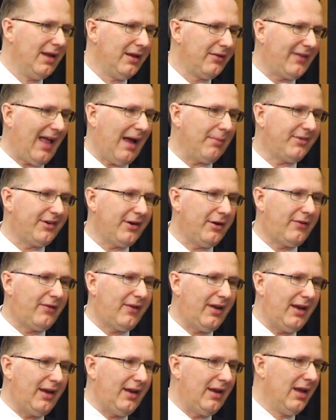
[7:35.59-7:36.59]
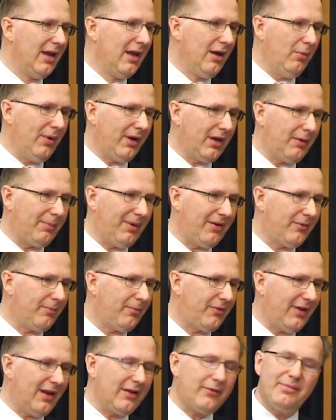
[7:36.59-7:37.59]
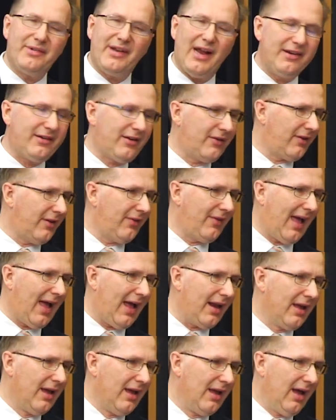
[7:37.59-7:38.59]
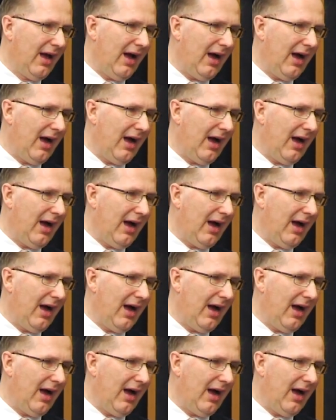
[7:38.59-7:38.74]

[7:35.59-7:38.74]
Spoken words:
Stamp duty, we're going to be seeing some changes in that